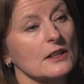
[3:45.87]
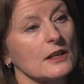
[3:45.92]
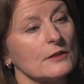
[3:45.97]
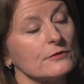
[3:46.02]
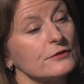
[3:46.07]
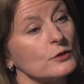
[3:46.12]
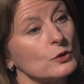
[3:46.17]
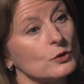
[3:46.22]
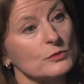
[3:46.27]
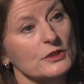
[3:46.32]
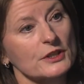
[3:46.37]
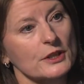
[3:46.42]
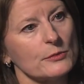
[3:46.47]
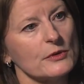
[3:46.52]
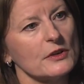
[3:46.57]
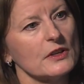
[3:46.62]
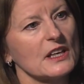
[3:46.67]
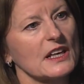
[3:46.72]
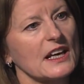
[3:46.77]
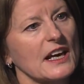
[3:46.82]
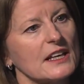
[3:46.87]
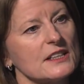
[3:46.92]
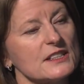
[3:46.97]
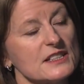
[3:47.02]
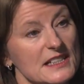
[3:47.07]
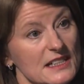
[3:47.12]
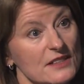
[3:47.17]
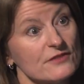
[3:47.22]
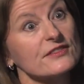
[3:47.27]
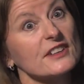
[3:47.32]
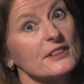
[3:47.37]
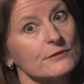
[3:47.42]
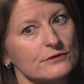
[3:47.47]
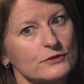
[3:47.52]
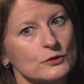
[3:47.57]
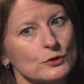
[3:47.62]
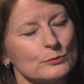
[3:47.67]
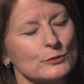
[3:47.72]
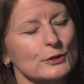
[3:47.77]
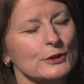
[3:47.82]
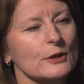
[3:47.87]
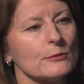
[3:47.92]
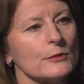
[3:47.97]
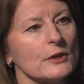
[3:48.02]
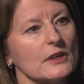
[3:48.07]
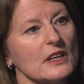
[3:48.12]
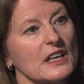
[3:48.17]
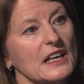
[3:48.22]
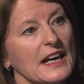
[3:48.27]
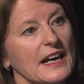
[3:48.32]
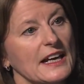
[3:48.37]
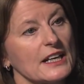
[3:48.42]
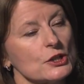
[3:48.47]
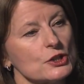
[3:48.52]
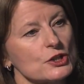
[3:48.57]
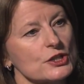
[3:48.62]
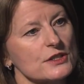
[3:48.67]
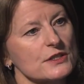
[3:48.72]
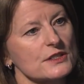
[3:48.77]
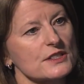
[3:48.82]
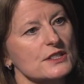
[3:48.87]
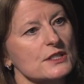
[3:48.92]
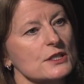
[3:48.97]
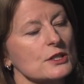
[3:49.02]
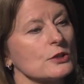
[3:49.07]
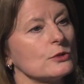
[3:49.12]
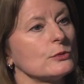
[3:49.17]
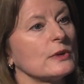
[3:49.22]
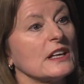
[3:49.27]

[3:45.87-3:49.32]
formal communications to